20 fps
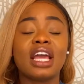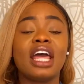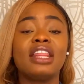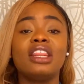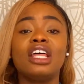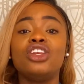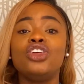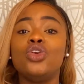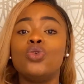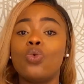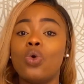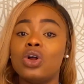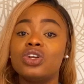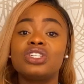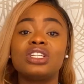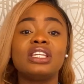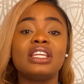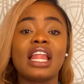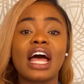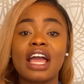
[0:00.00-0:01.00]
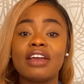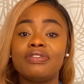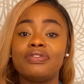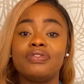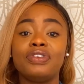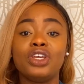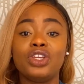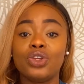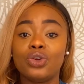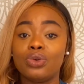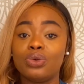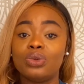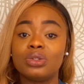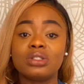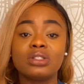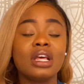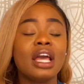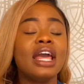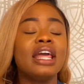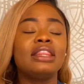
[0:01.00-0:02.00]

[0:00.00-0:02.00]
and then you watch live videos.